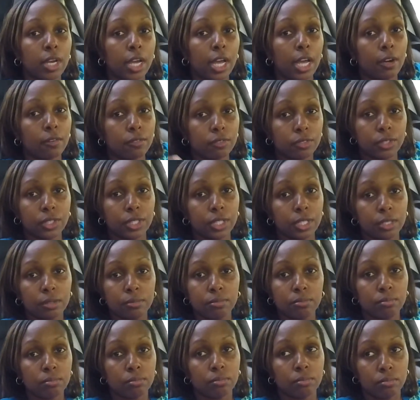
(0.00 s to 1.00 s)
every
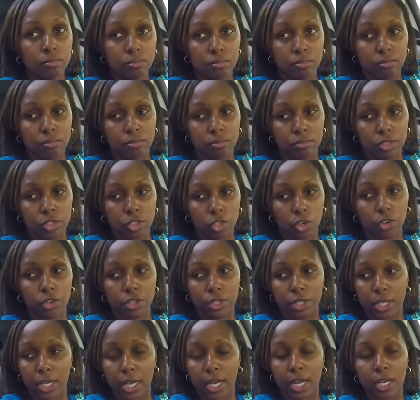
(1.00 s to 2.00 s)

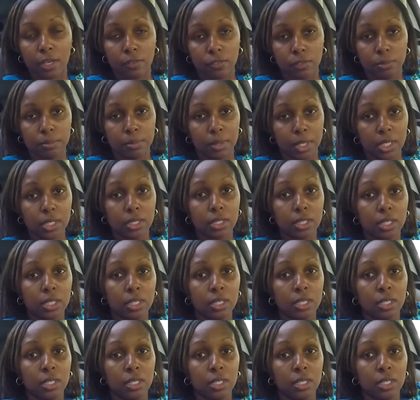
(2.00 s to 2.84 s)
certain day of the month.